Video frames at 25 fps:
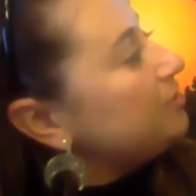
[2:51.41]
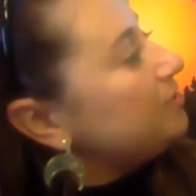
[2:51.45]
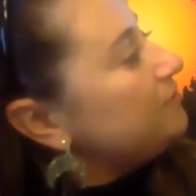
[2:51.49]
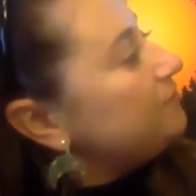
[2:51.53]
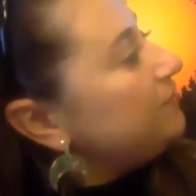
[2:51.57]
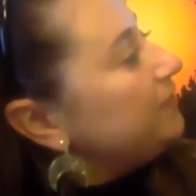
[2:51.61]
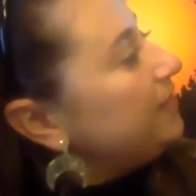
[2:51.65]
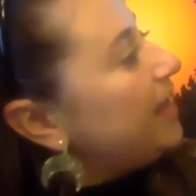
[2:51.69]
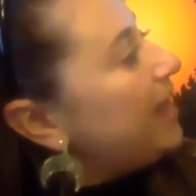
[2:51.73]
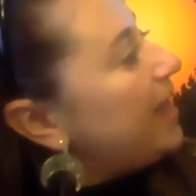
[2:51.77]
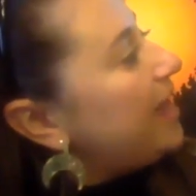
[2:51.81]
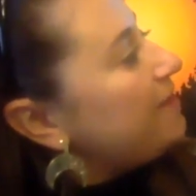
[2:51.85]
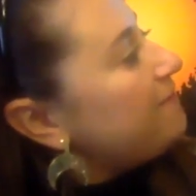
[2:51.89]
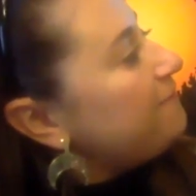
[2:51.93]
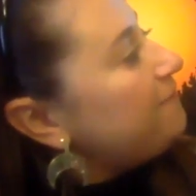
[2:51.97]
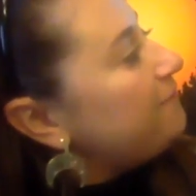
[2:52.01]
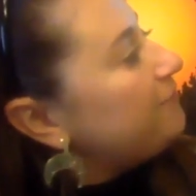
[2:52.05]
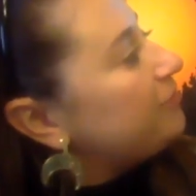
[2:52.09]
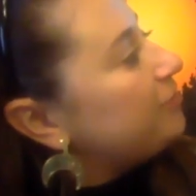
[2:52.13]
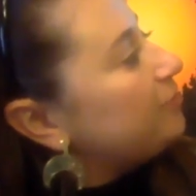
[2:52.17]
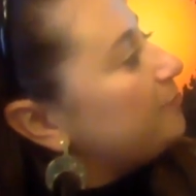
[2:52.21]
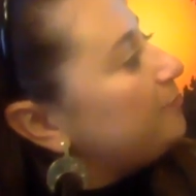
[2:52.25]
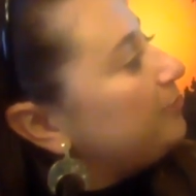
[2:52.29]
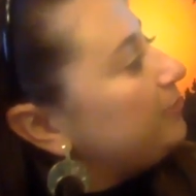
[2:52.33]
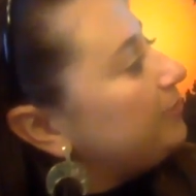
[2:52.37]
of life,
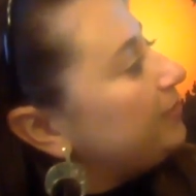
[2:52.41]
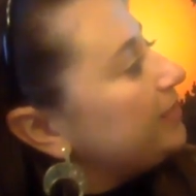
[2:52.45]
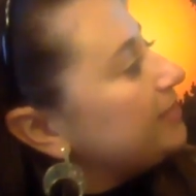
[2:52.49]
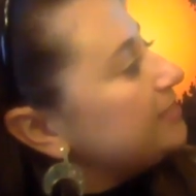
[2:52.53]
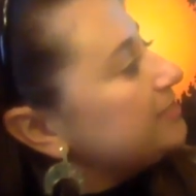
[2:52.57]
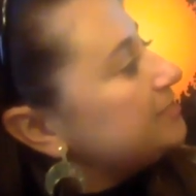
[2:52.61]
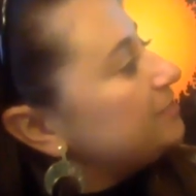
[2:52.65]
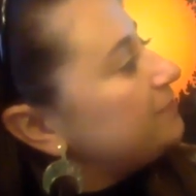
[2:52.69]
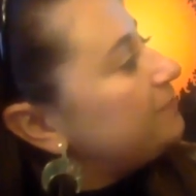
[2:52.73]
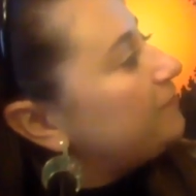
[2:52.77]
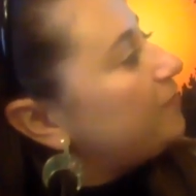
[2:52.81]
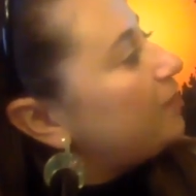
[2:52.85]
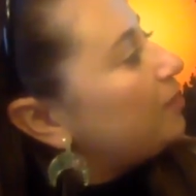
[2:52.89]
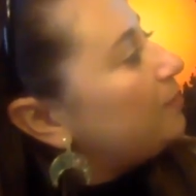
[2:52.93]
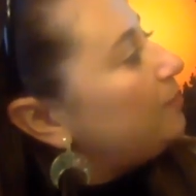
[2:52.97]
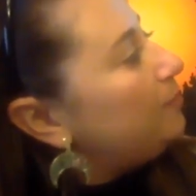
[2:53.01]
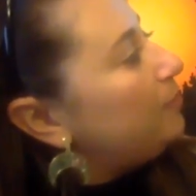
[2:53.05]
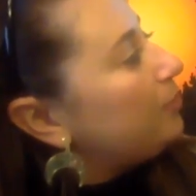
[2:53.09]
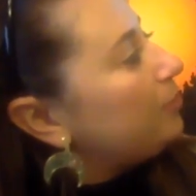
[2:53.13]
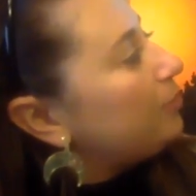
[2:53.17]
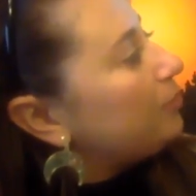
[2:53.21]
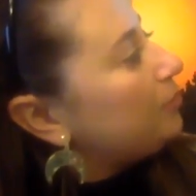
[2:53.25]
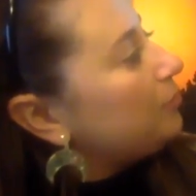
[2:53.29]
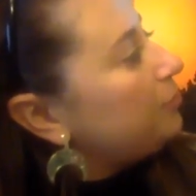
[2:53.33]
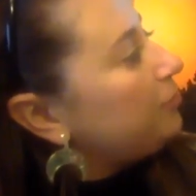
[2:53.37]
the place of our
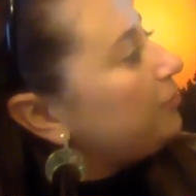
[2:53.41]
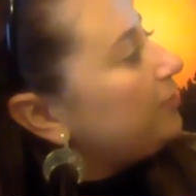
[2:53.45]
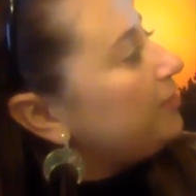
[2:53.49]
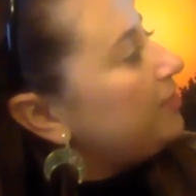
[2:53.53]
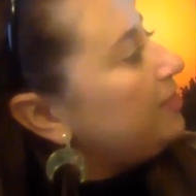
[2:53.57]
birth.